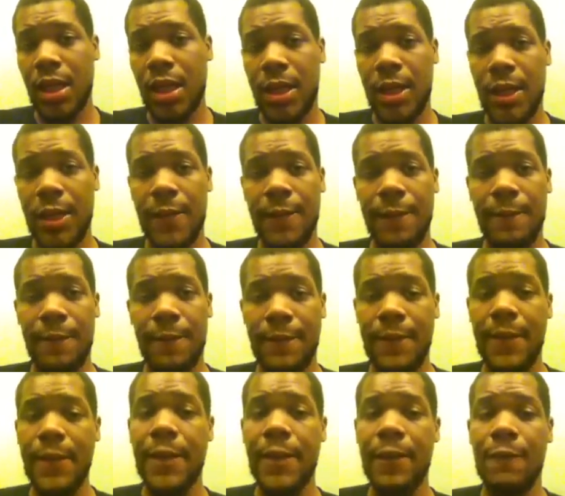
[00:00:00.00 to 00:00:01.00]
And I
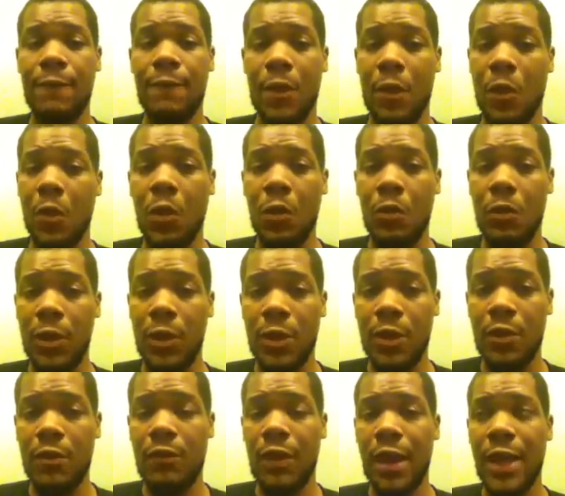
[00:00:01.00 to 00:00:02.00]
think he could very well win
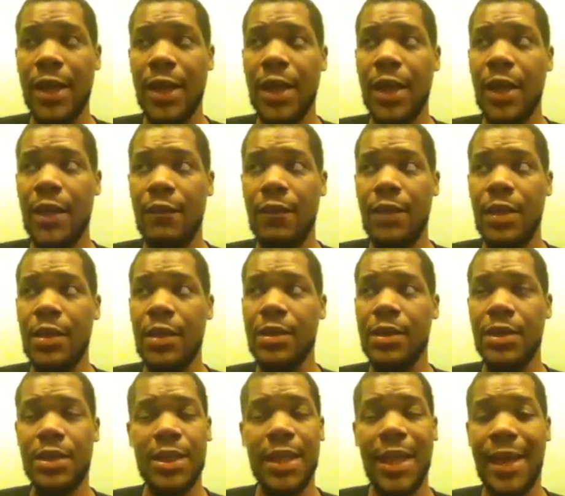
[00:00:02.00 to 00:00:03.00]
this fight if he
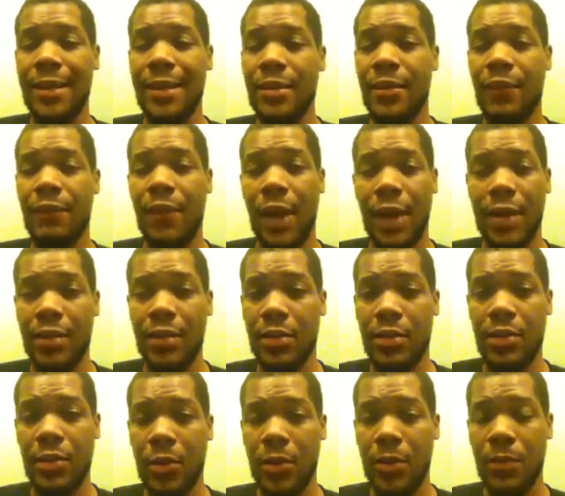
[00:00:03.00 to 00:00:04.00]
just takes the fight to
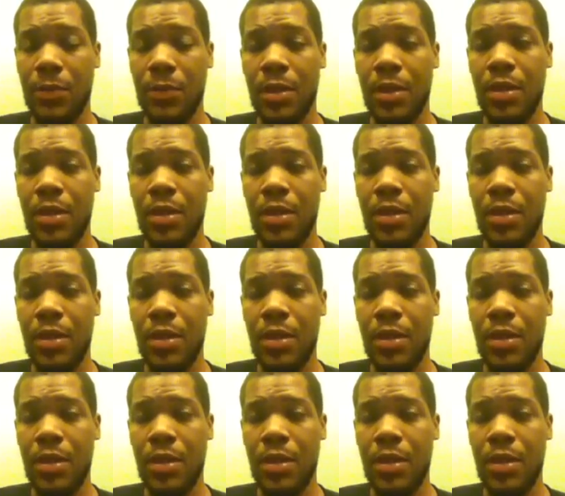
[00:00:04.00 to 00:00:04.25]
Sturm.